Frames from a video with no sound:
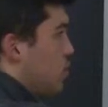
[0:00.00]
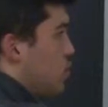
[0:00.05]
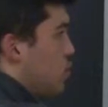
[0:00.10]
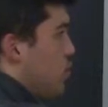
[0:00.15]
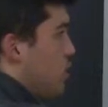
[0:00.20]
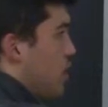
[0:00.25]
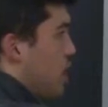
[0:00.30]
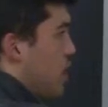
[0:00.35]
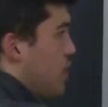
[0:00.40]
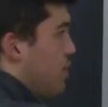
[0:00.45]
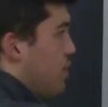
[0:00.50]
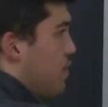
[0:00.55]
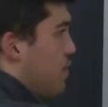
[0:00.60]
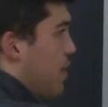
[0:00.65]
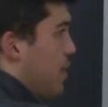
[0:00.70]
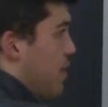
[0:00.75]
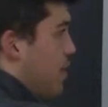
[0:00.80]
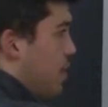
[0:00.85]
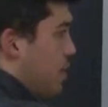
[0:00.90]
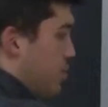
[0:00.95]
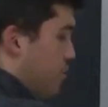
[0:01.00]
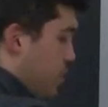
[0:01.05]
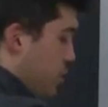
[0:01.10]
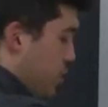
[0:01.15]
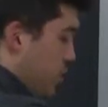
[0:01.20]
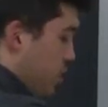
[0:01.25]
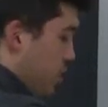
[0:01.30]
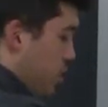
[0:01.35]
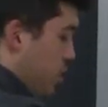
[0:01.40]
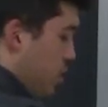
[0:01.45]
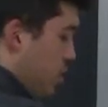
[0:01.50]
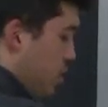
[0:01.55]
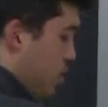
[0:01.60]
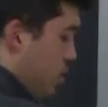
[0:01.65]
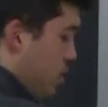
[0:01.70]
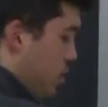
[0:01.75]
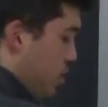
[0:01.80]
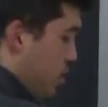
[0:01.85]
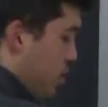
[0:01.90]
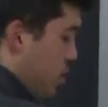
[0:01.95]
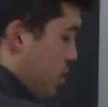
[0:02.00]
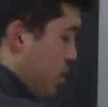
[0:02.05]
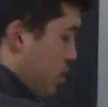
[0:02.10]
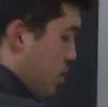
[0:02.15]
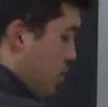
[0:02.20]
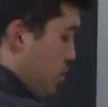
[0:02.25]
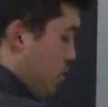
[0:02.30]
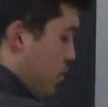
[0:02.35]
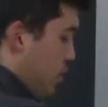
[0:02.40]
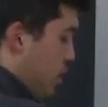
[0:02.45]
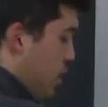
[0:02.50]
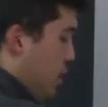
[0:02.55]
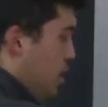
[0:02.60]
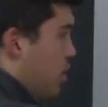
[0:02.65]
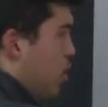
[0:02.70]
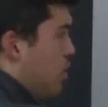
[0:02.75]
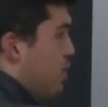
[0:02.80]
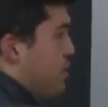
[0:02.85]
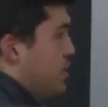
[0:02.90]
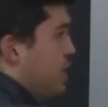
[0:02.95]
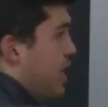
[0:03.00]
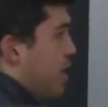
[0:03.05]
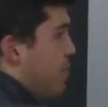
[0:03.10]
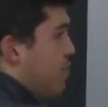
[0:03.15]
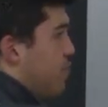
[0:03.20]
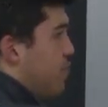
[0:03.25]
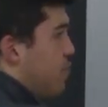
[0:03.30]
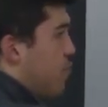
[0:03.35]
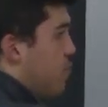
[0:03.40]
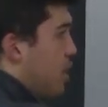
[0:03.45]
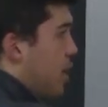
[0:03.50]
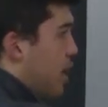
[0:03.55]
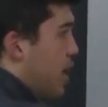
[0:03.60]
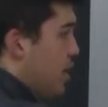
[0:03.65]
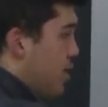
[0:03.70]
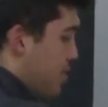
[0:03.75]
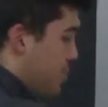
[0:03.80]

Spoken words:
We have a variable b of type y,